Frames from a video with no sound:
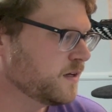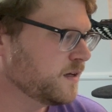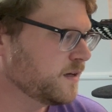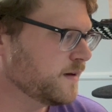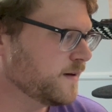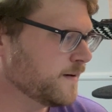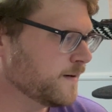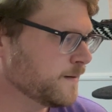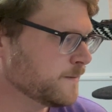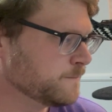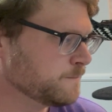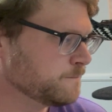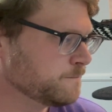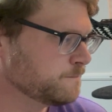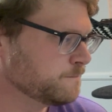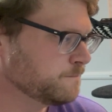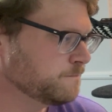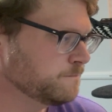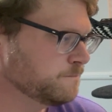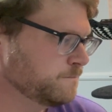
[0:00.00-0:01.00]
But
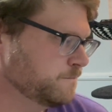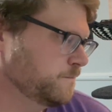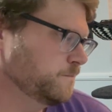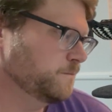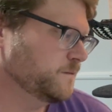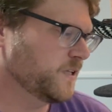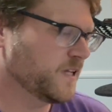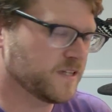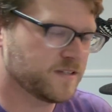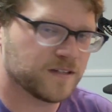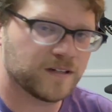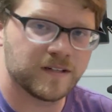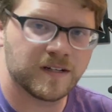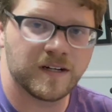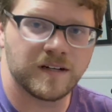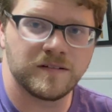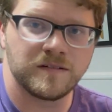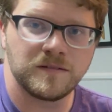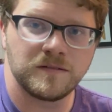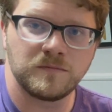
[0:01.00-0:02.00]
that's all
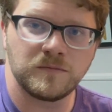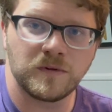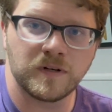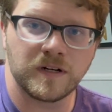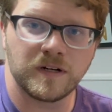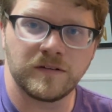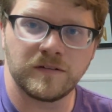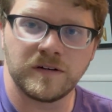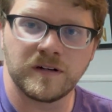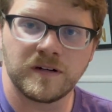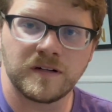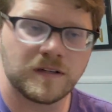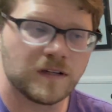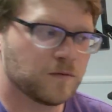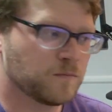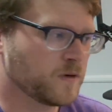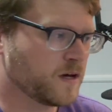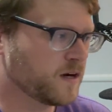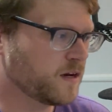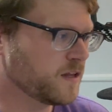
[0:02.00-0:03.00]
right, whatever,
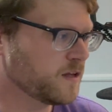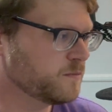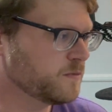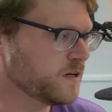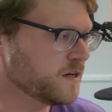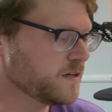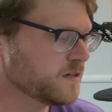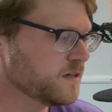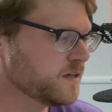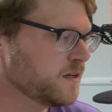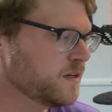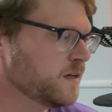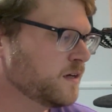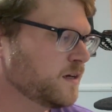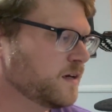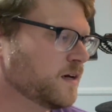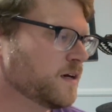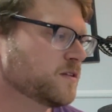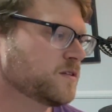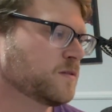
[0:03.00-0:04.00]
doesn't matter that much.
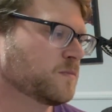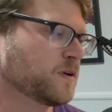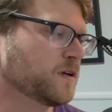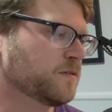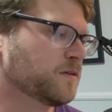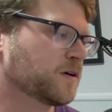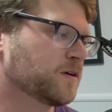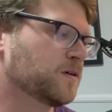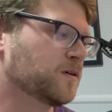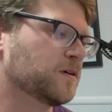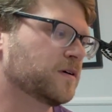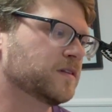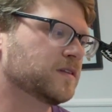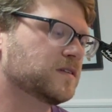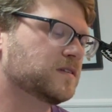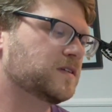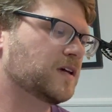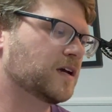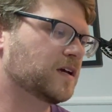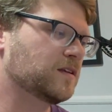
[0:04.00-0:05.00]
So I'm going to record the
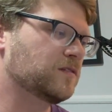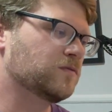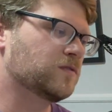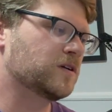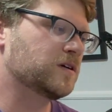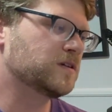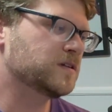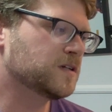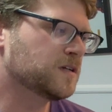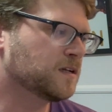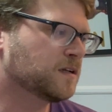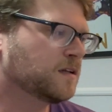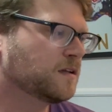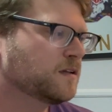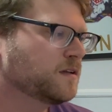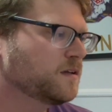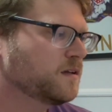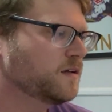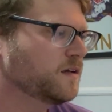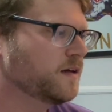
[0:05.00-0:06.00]
second version
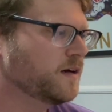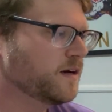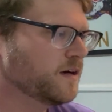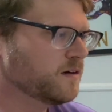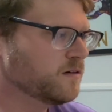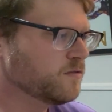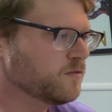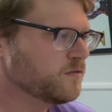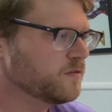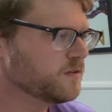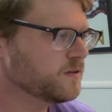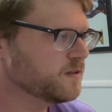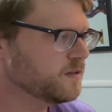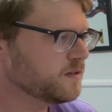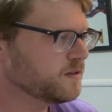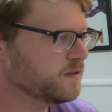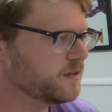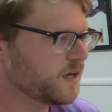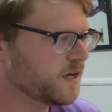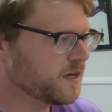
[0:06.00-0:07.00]
of
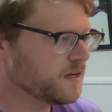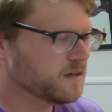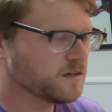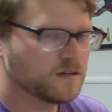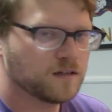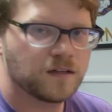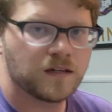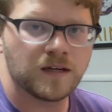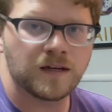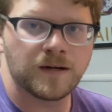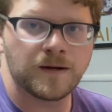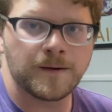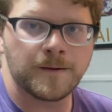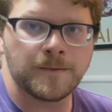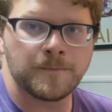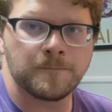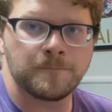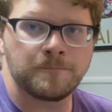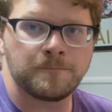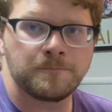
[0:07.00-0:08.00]
that
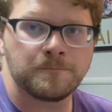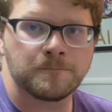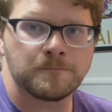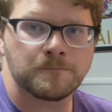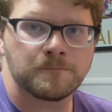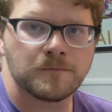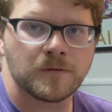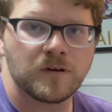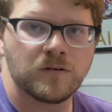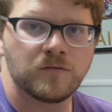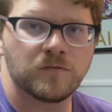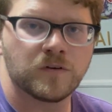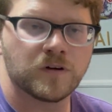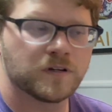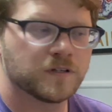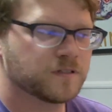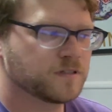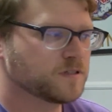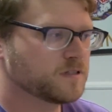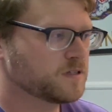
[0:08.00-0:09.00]

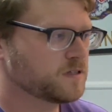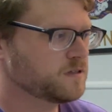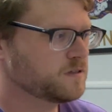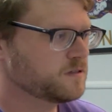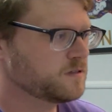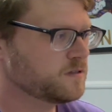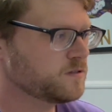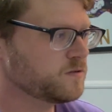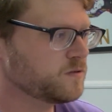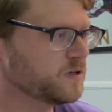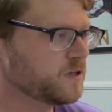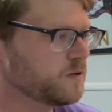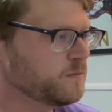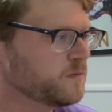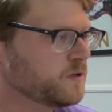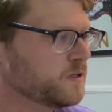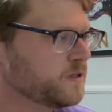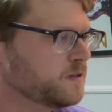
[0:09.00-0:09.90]
verse strum.